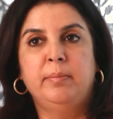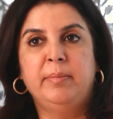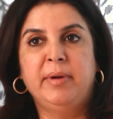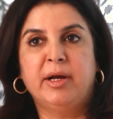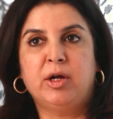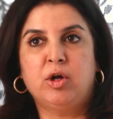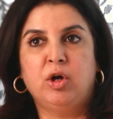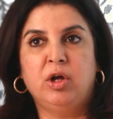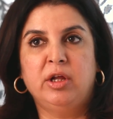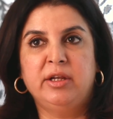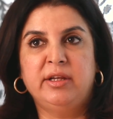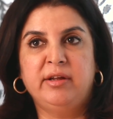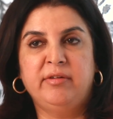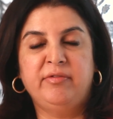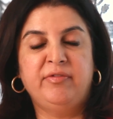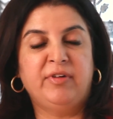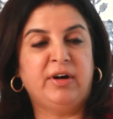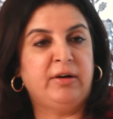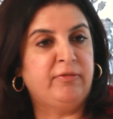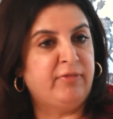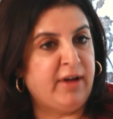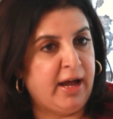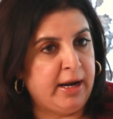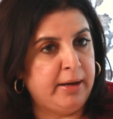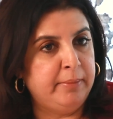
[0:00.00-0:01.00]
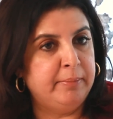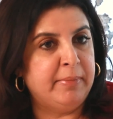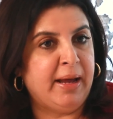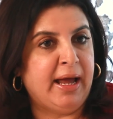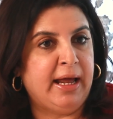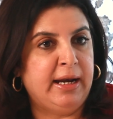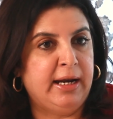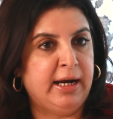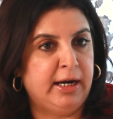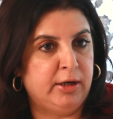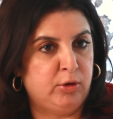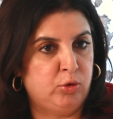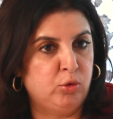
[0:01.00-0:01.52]
Because if one
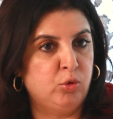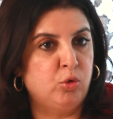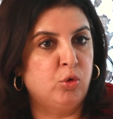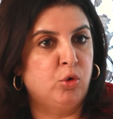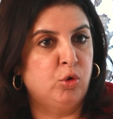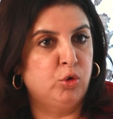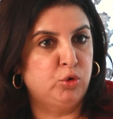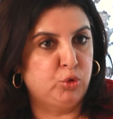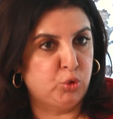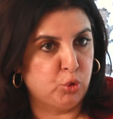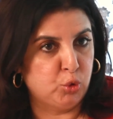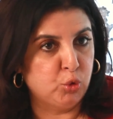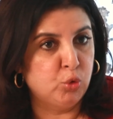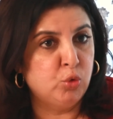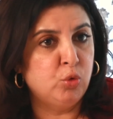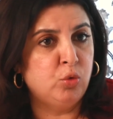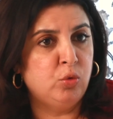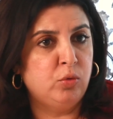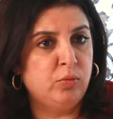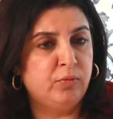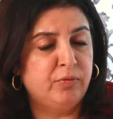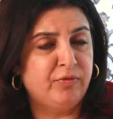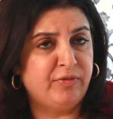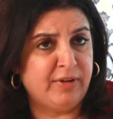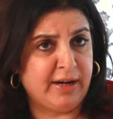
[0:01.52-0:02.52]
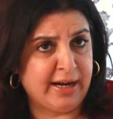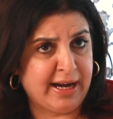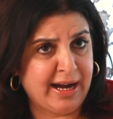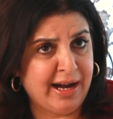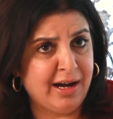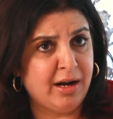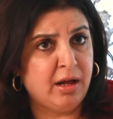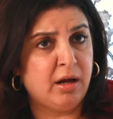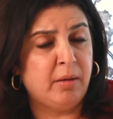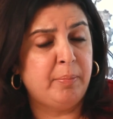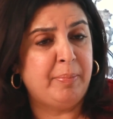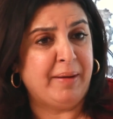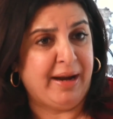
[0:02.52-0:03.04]
man had to go through,
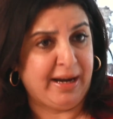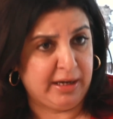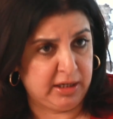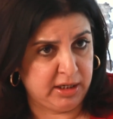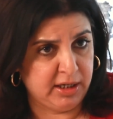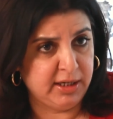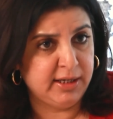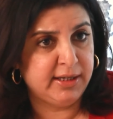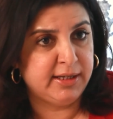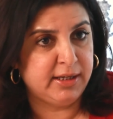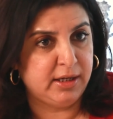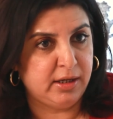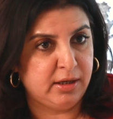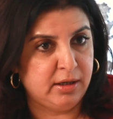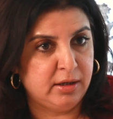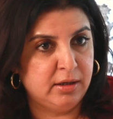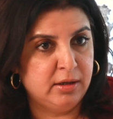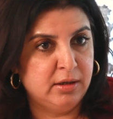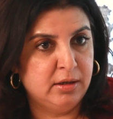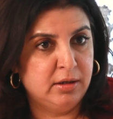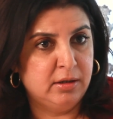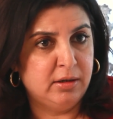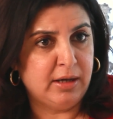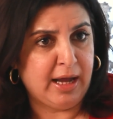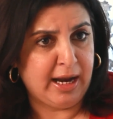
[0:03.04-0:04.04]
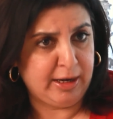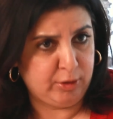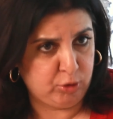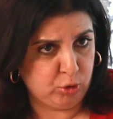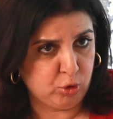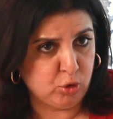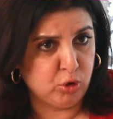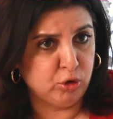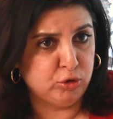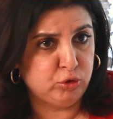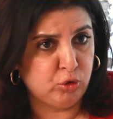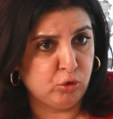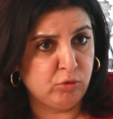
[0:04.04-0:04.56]
forget a pregnancy, had to
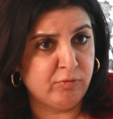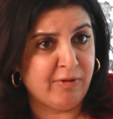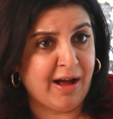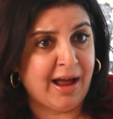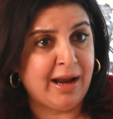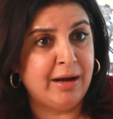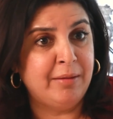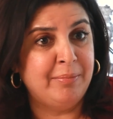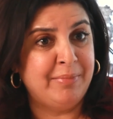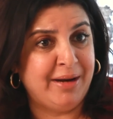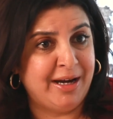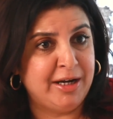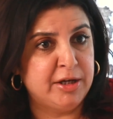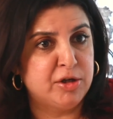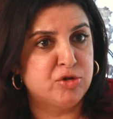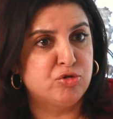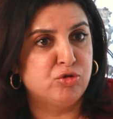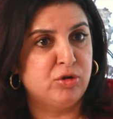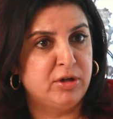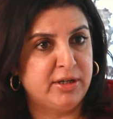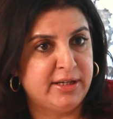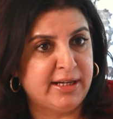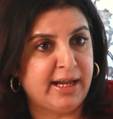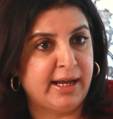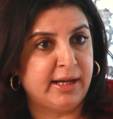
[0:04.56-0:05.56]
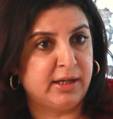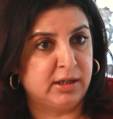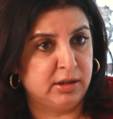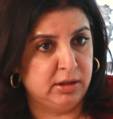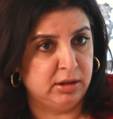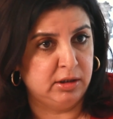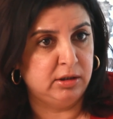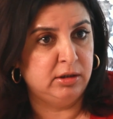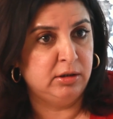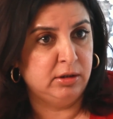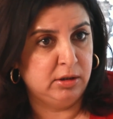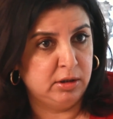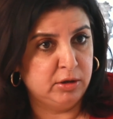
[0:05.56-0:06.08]
go through one menstrual
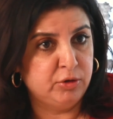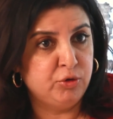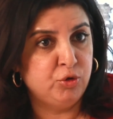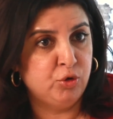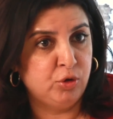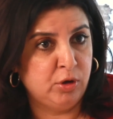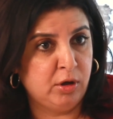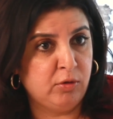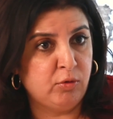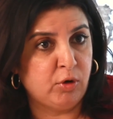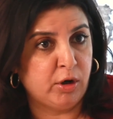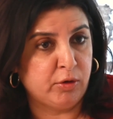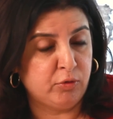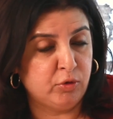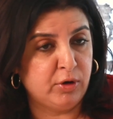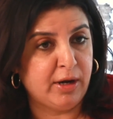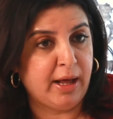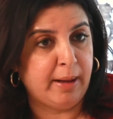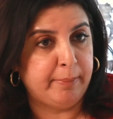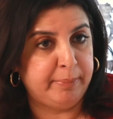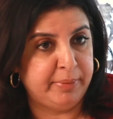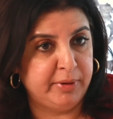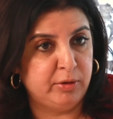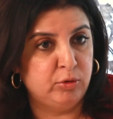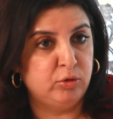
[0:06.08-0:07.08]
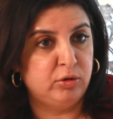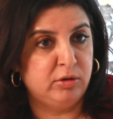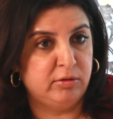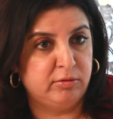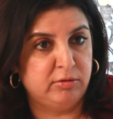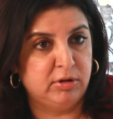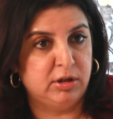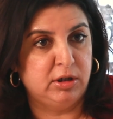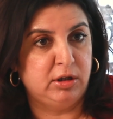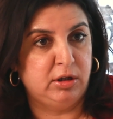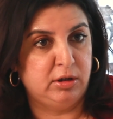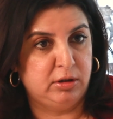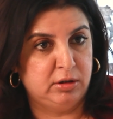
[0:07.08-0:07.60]
cycle, what would happen to the
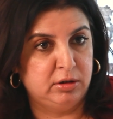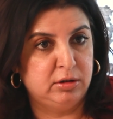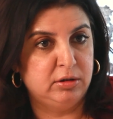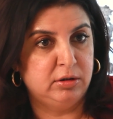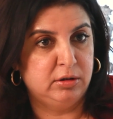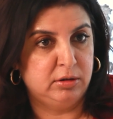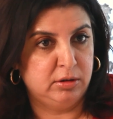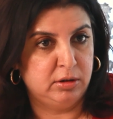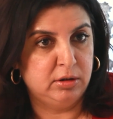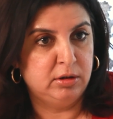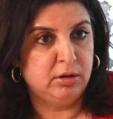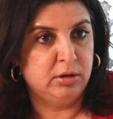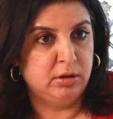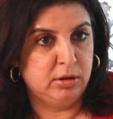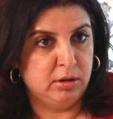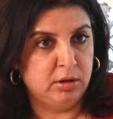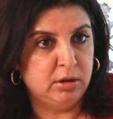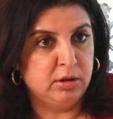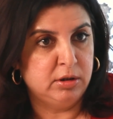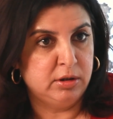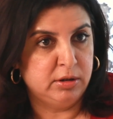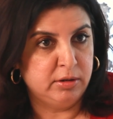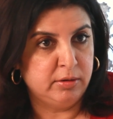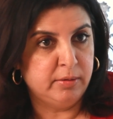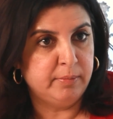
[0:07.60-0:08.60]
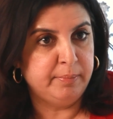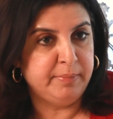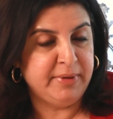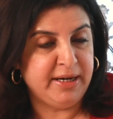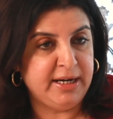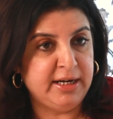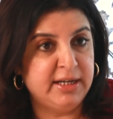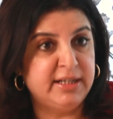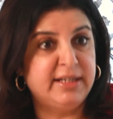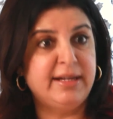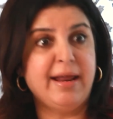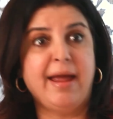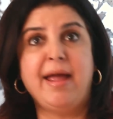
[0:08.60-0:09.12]
world?
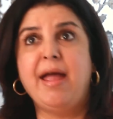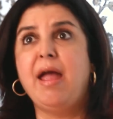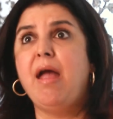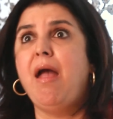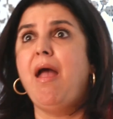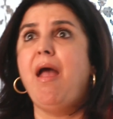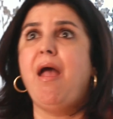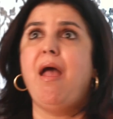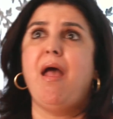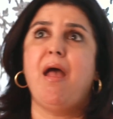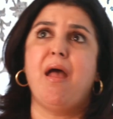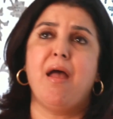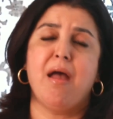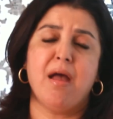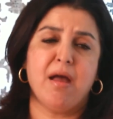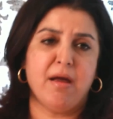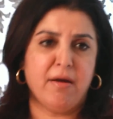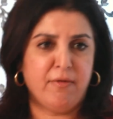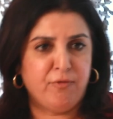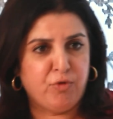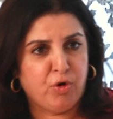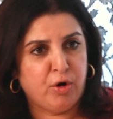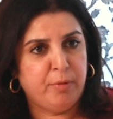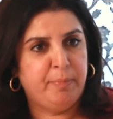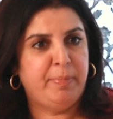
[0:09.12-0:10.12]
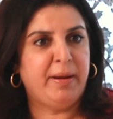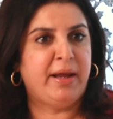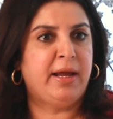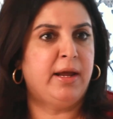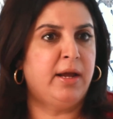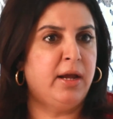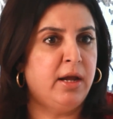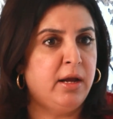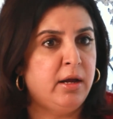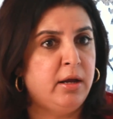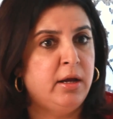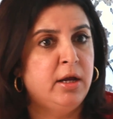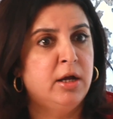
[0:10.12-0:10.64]
And they would
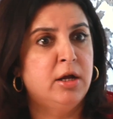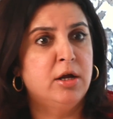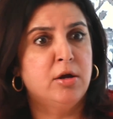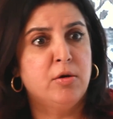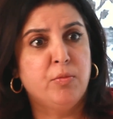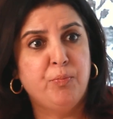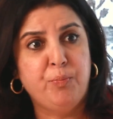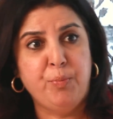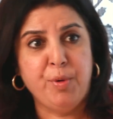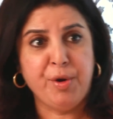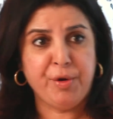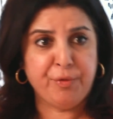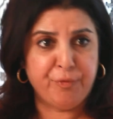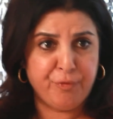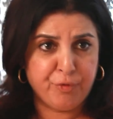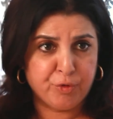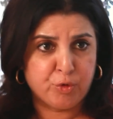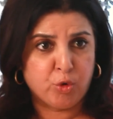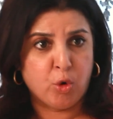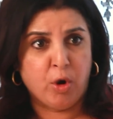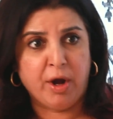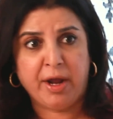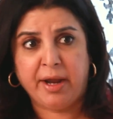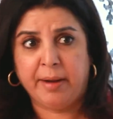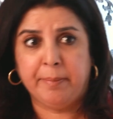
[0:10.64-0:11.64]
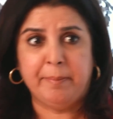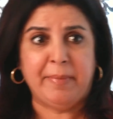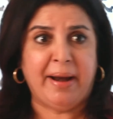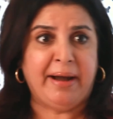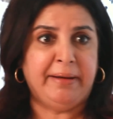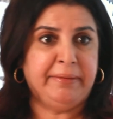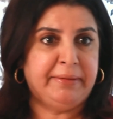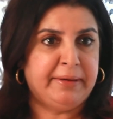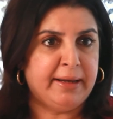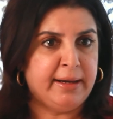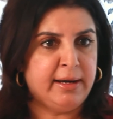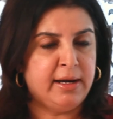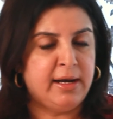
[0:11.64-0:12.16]
be going
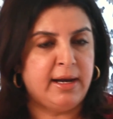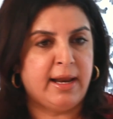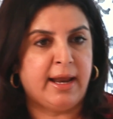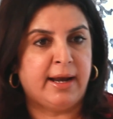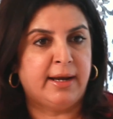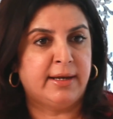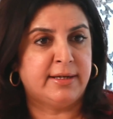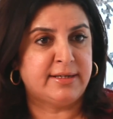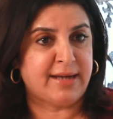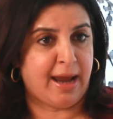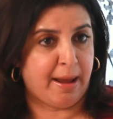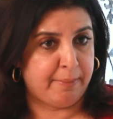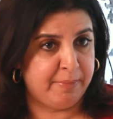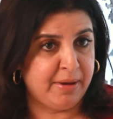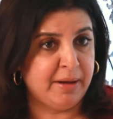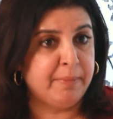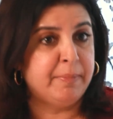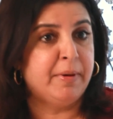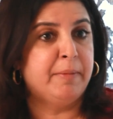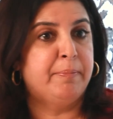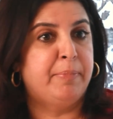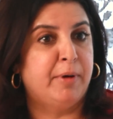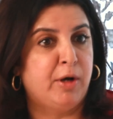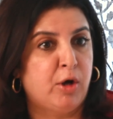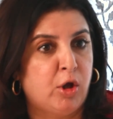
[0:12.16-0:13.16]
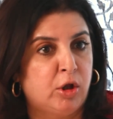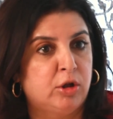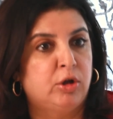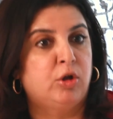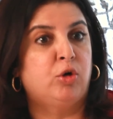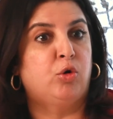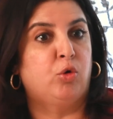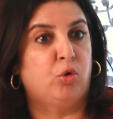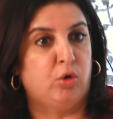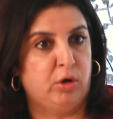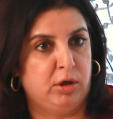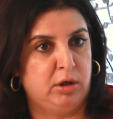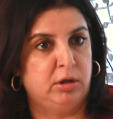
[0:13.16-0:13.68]
mental and stabbing people on
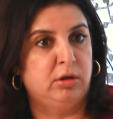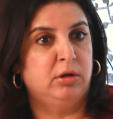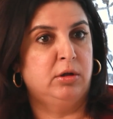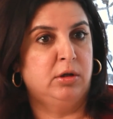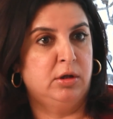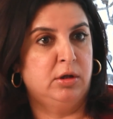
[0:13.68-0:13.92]
the road.